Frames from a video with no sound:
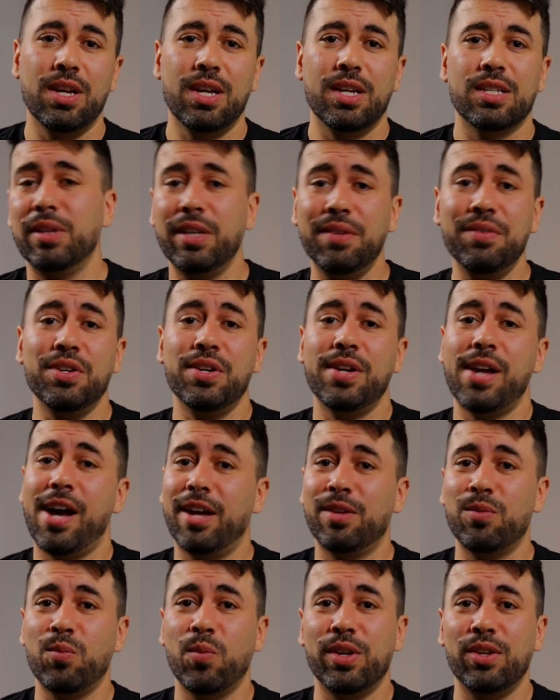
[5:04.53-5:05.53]
And believe it or
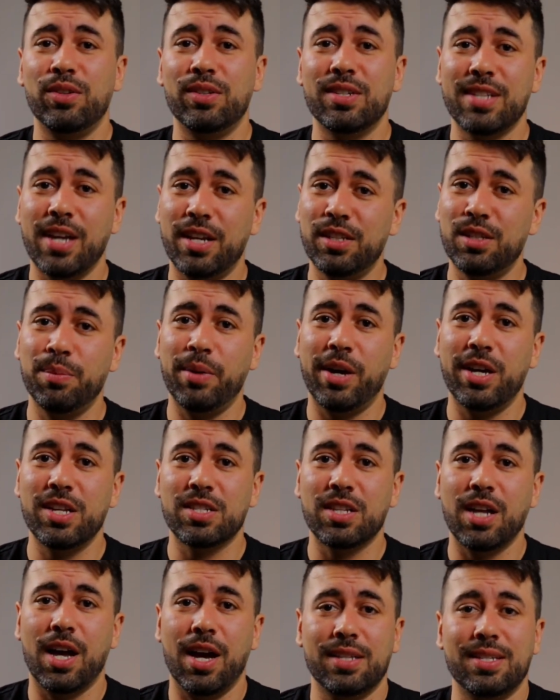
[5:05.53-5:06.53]
not, when you decide to buy
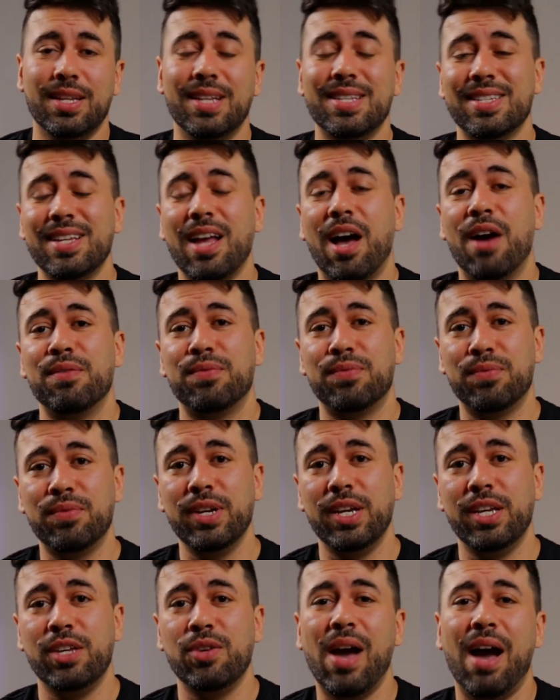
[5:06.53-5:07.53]
stocks, it's not
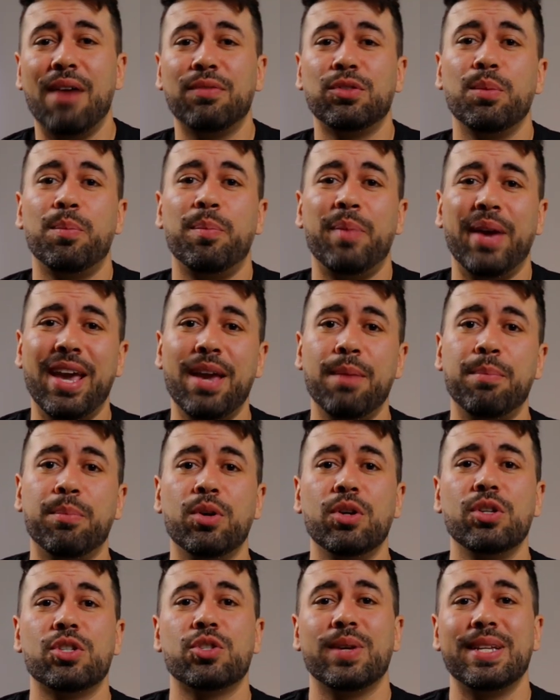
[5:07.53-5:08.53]
free. You have to pay
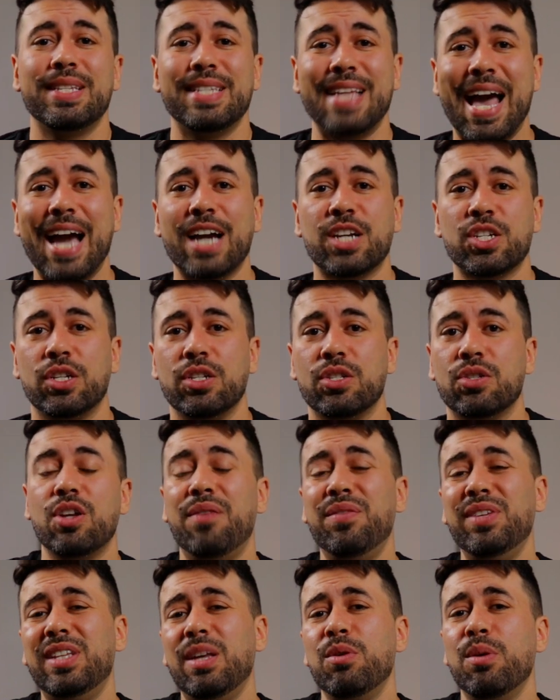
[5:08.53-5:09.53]
per transaction. So
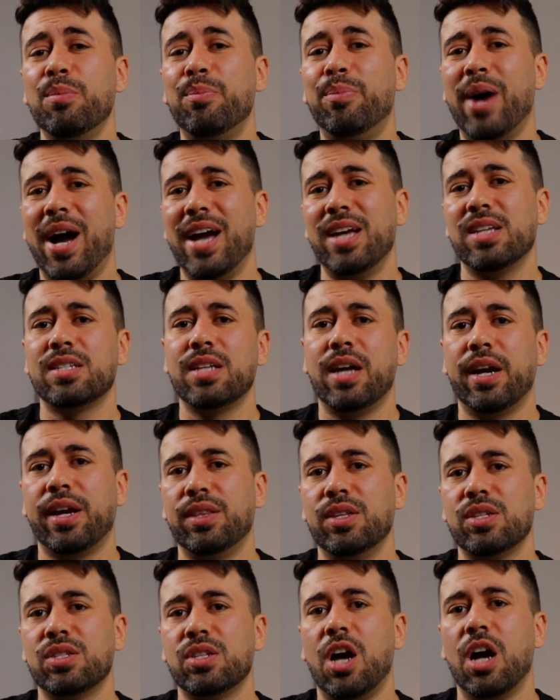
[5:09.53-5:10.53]
every time you buy a
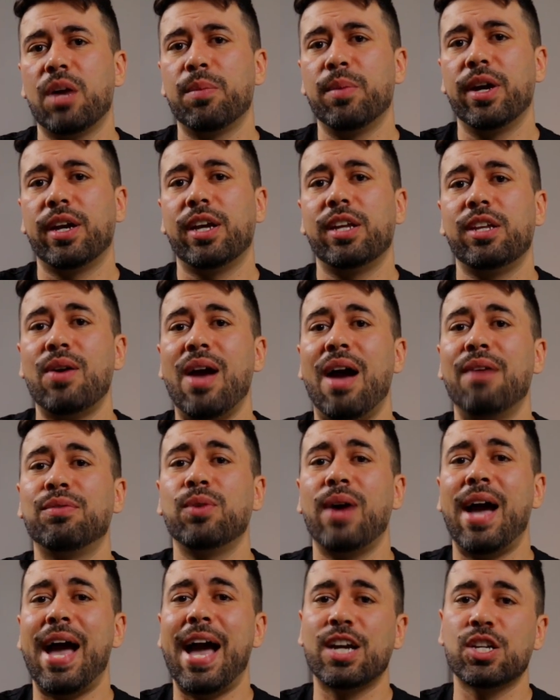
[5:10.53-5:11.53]
stock in the stock market, you
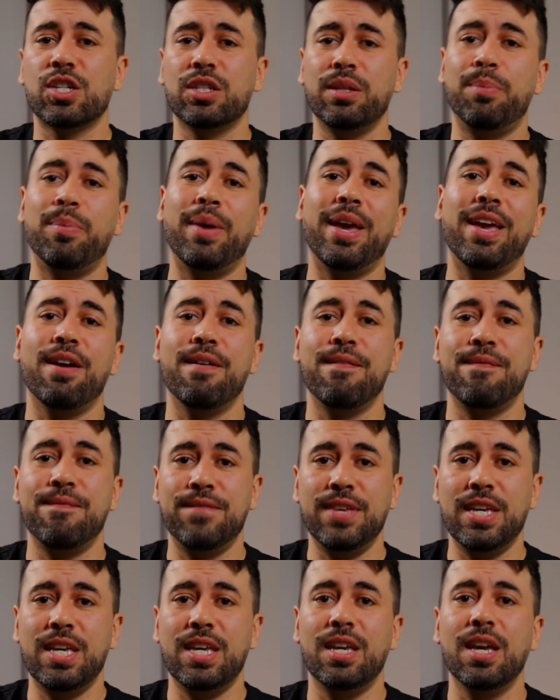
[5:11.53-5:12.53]
have to actually pay a
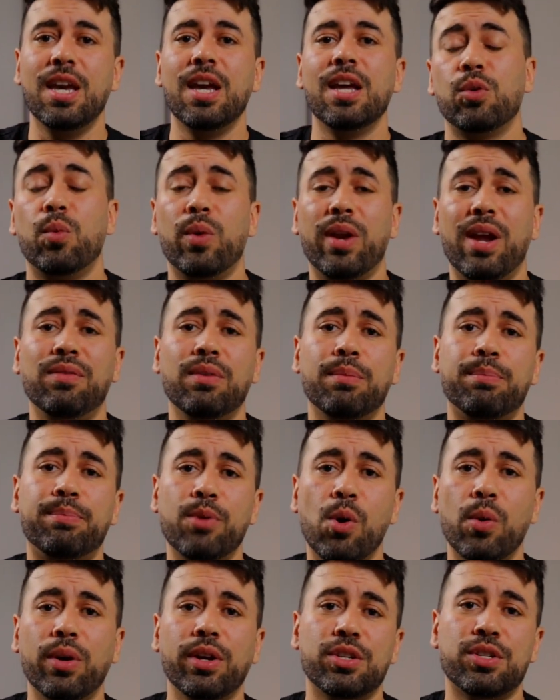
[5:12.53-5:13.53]
fee to whatever
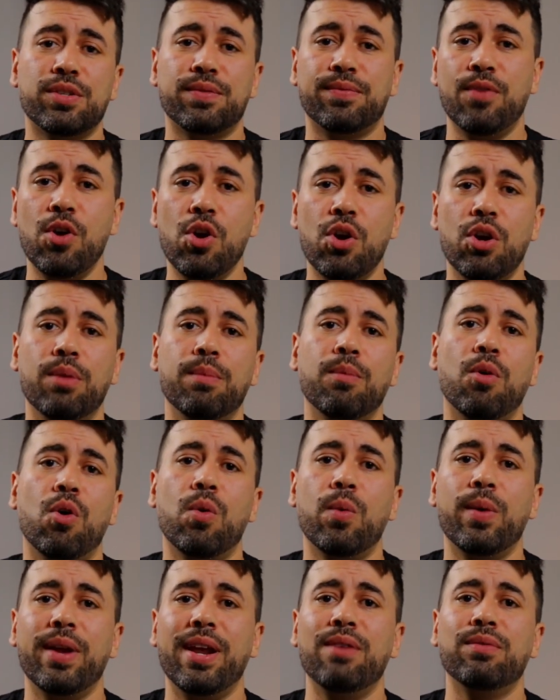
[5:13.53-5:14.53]
brokerage firm
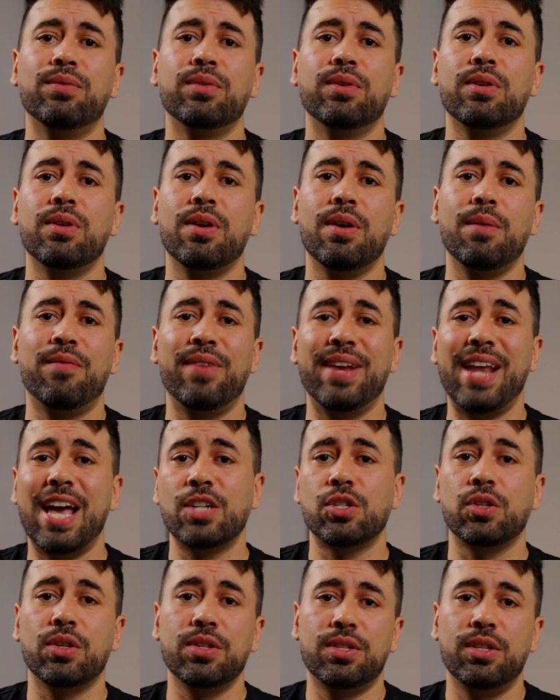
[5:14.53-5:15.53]
or whatever
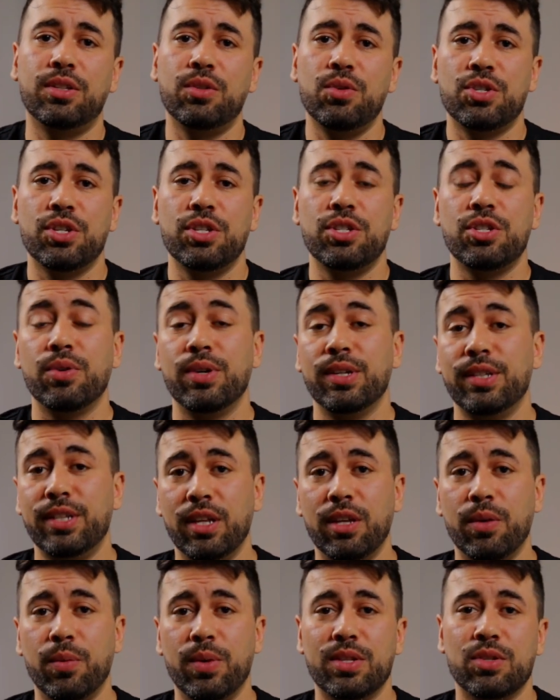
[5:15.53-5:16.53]
financial institutions you're
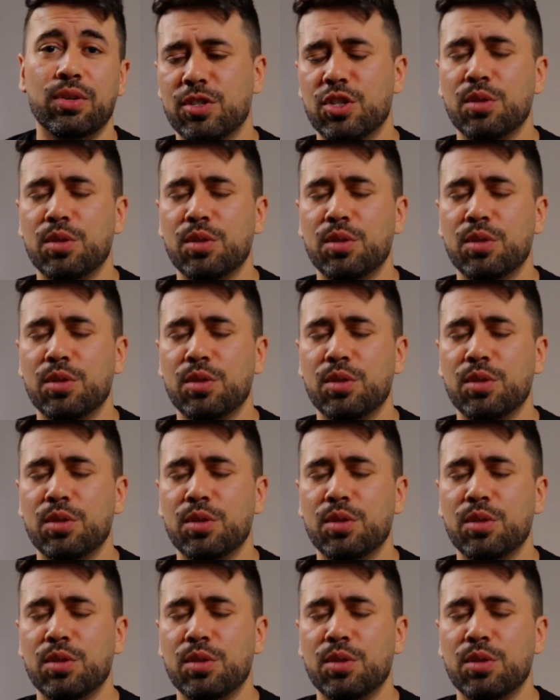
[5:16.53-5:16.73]
dealing with.